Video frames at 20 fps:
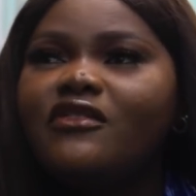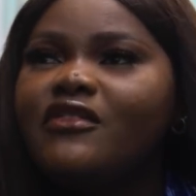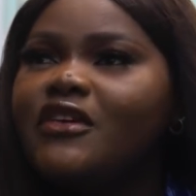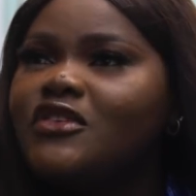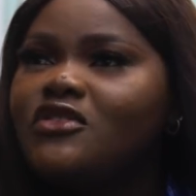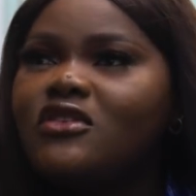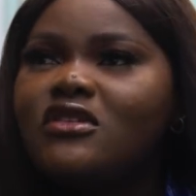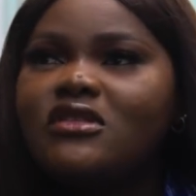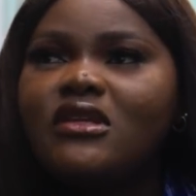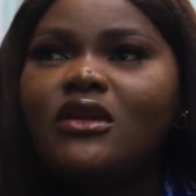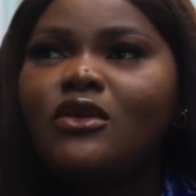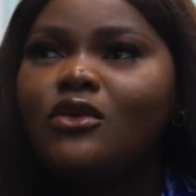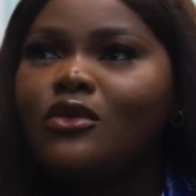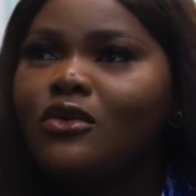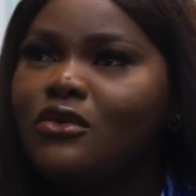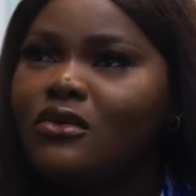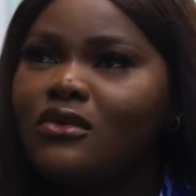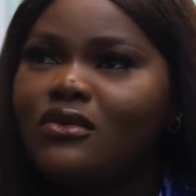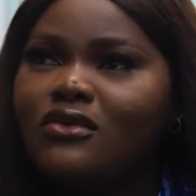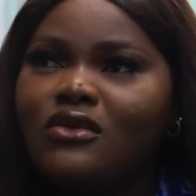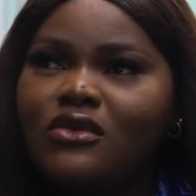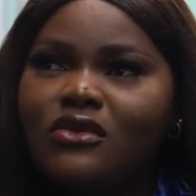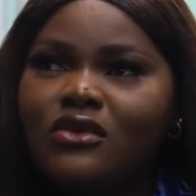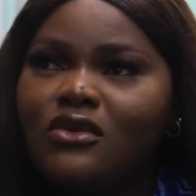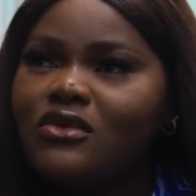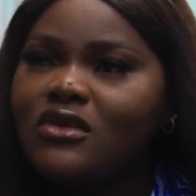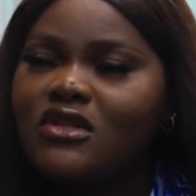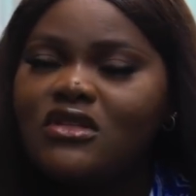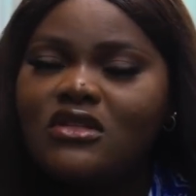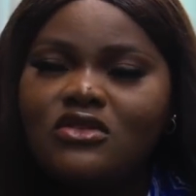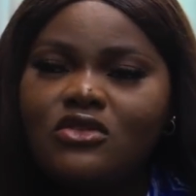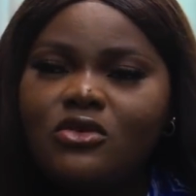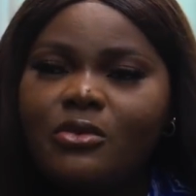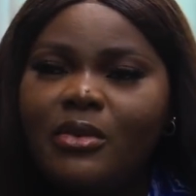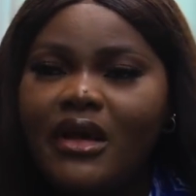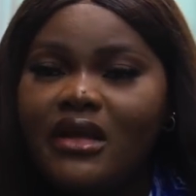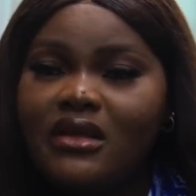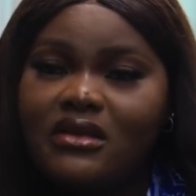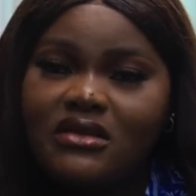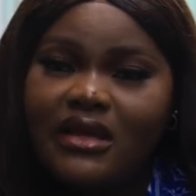Eventually said, no, this is
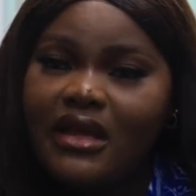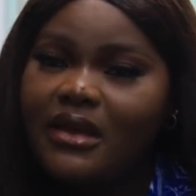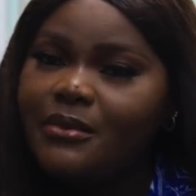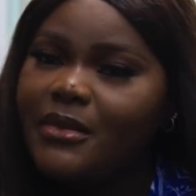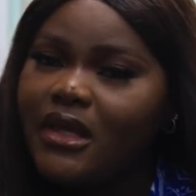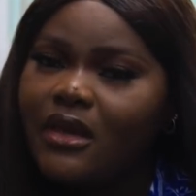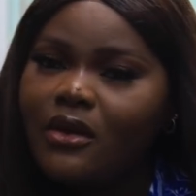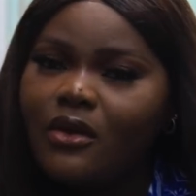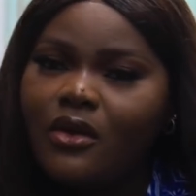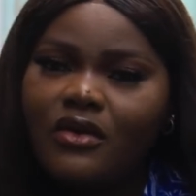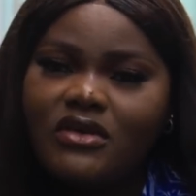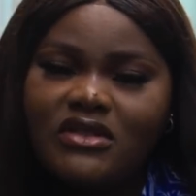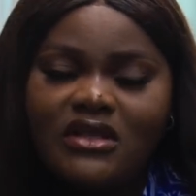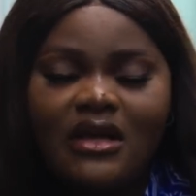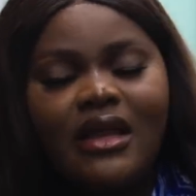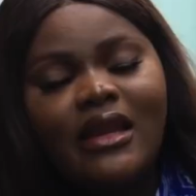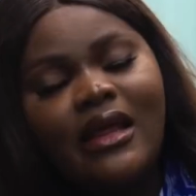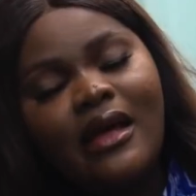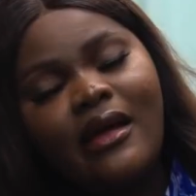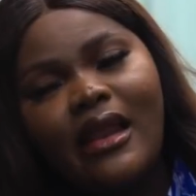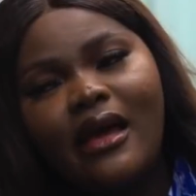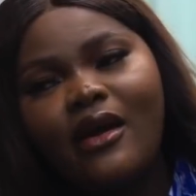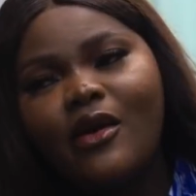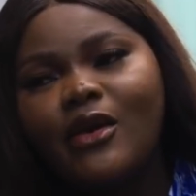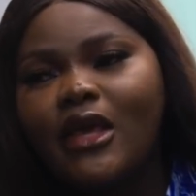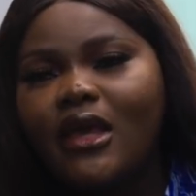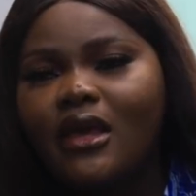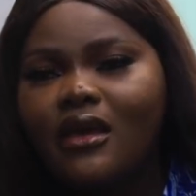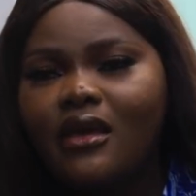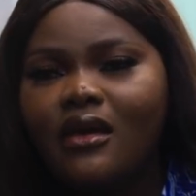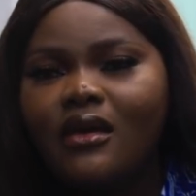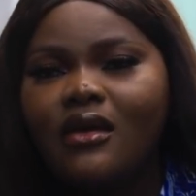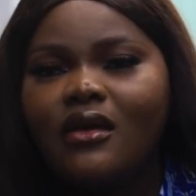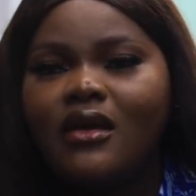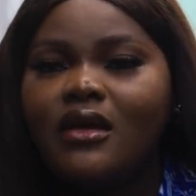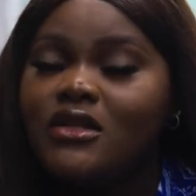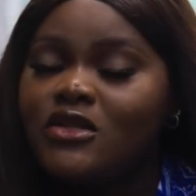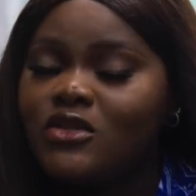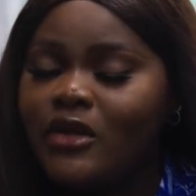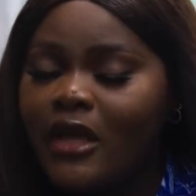Dubai, and started making calls. And I was like, okay.
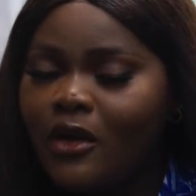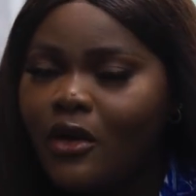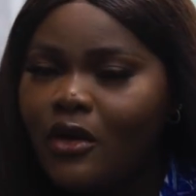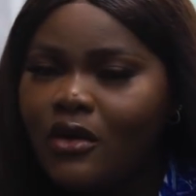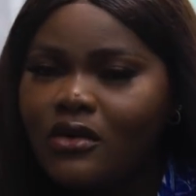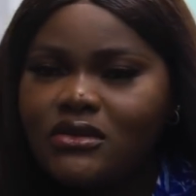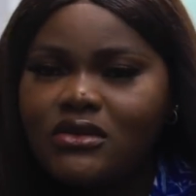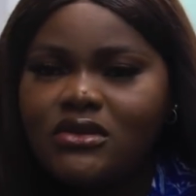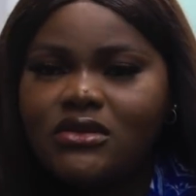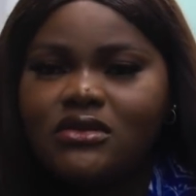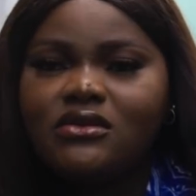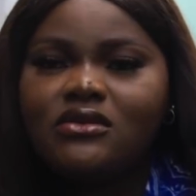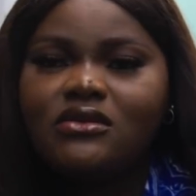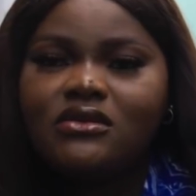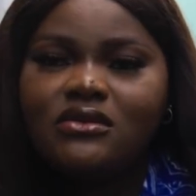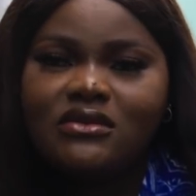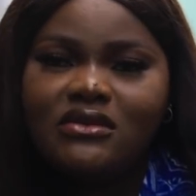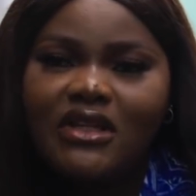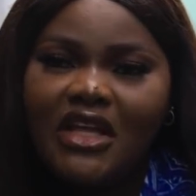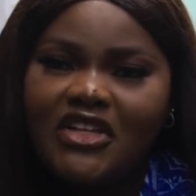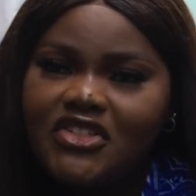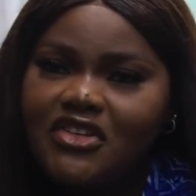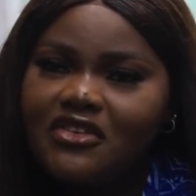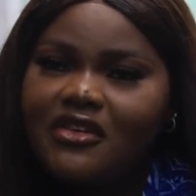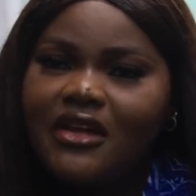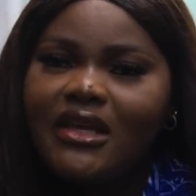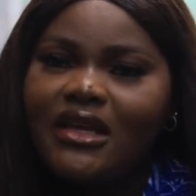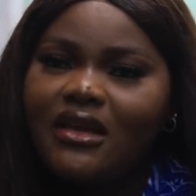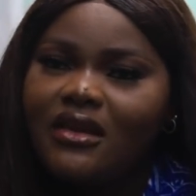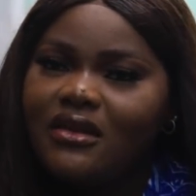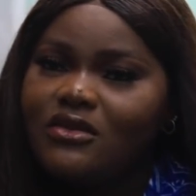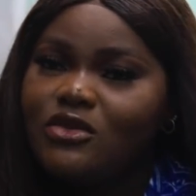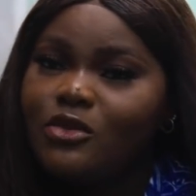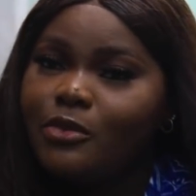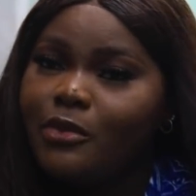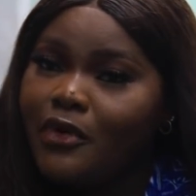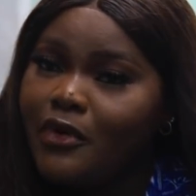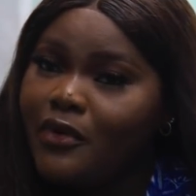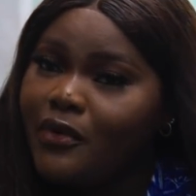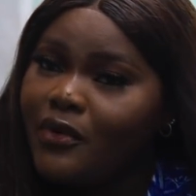So I called Nigeria again to
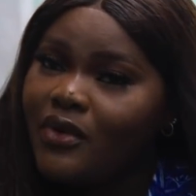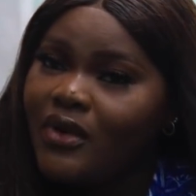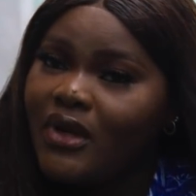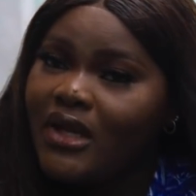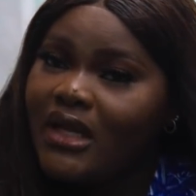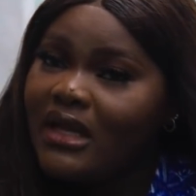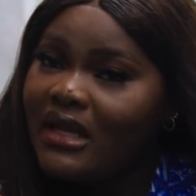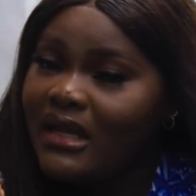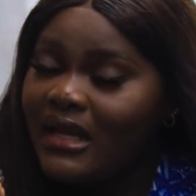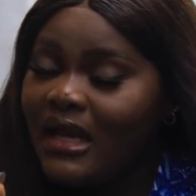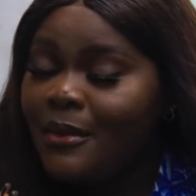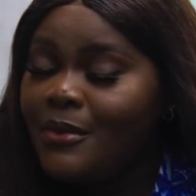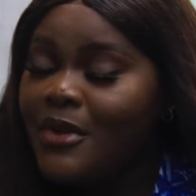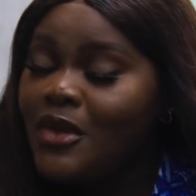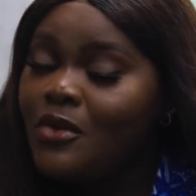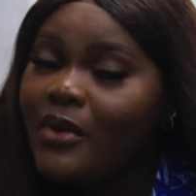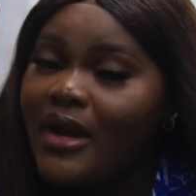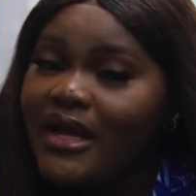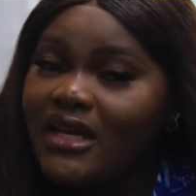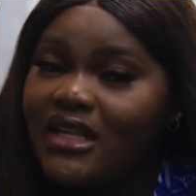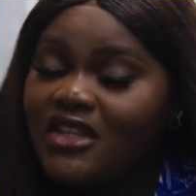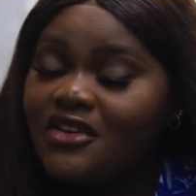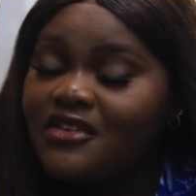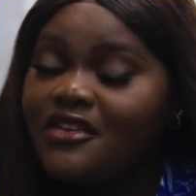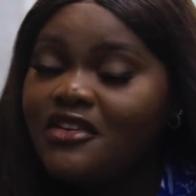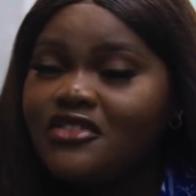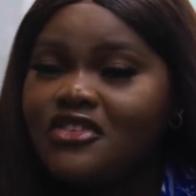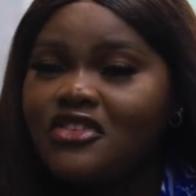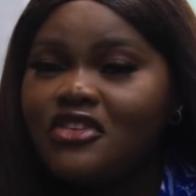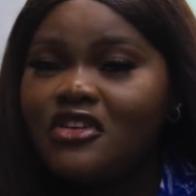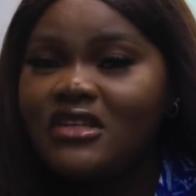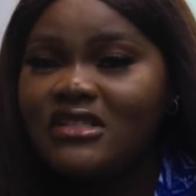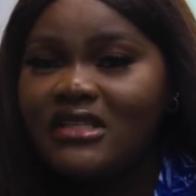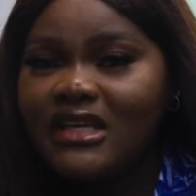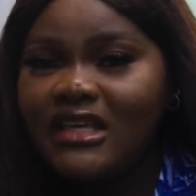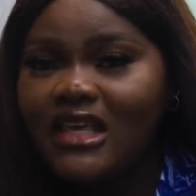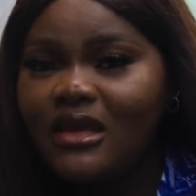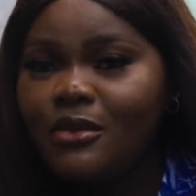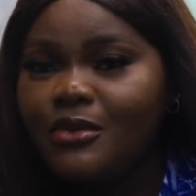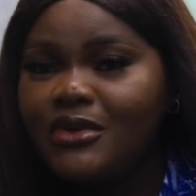borrow. And meanwhile, the $300
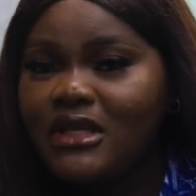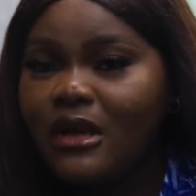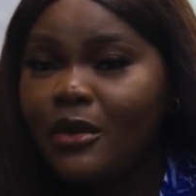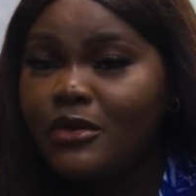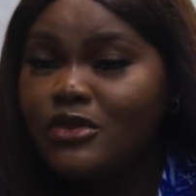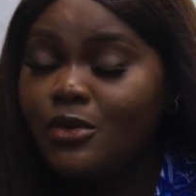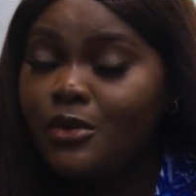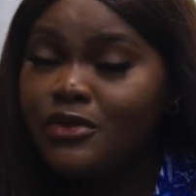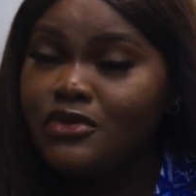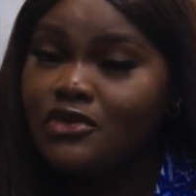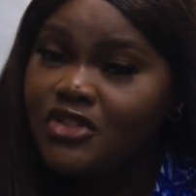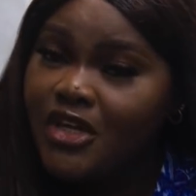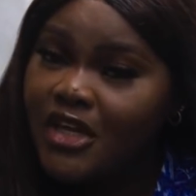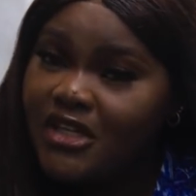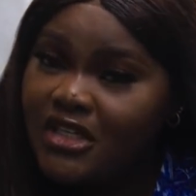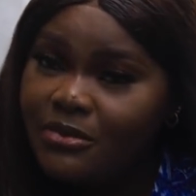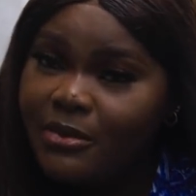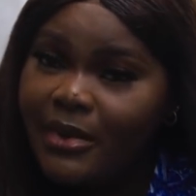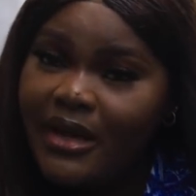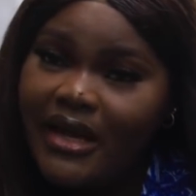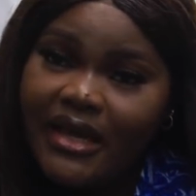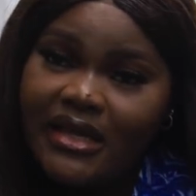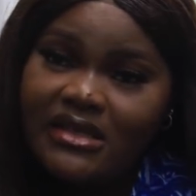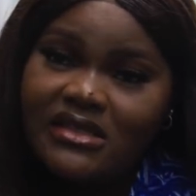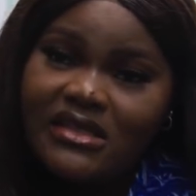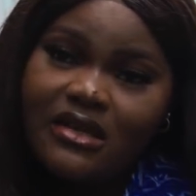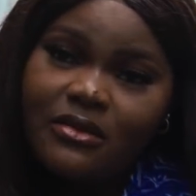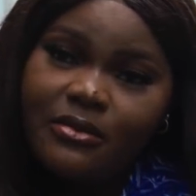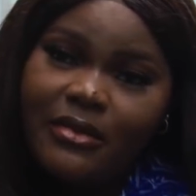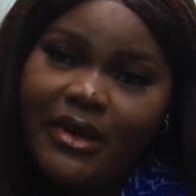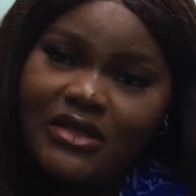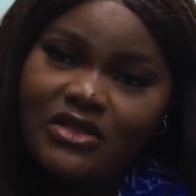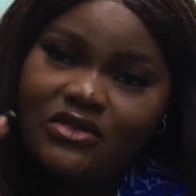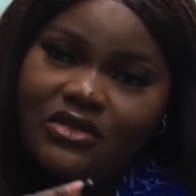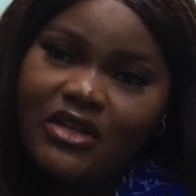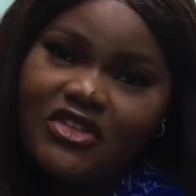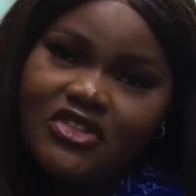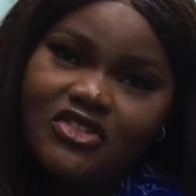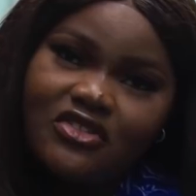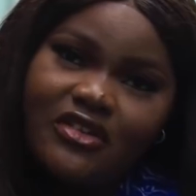I came with, I was supposed to change it back and send it back to
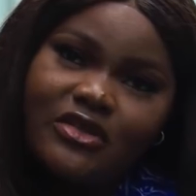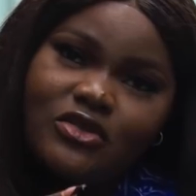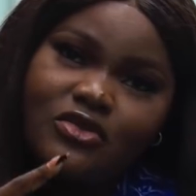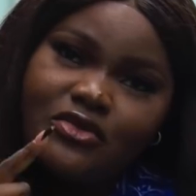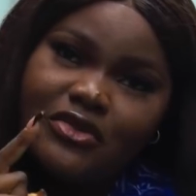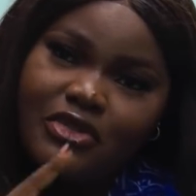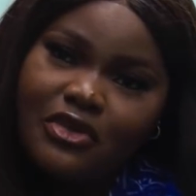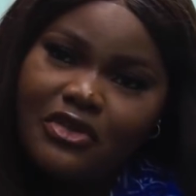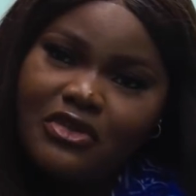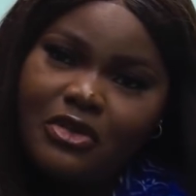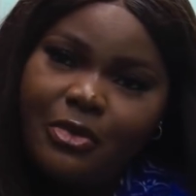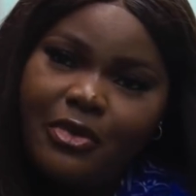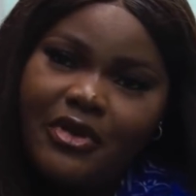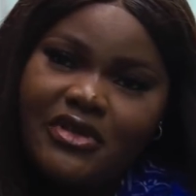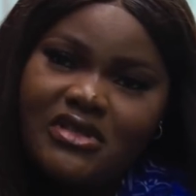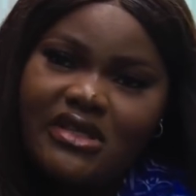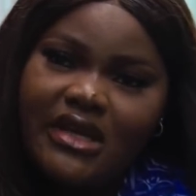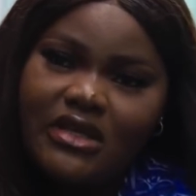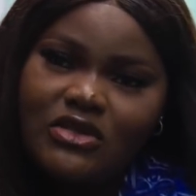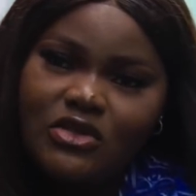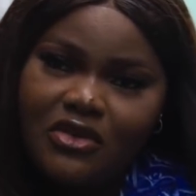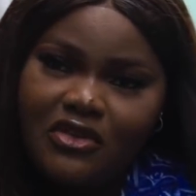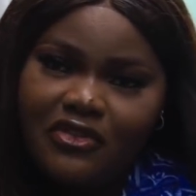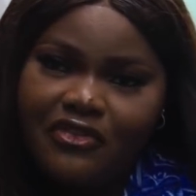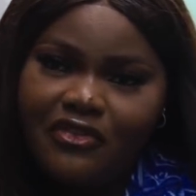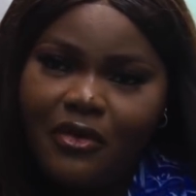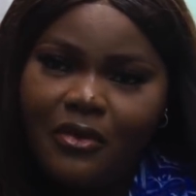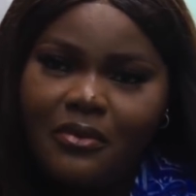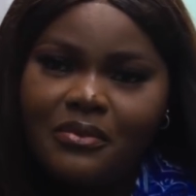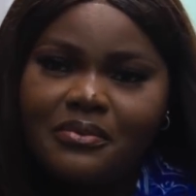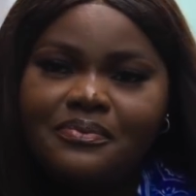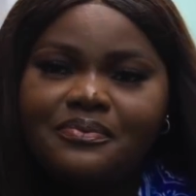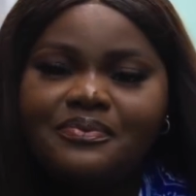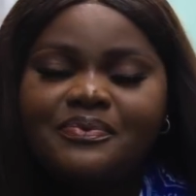Nigeria to return the person I took it from.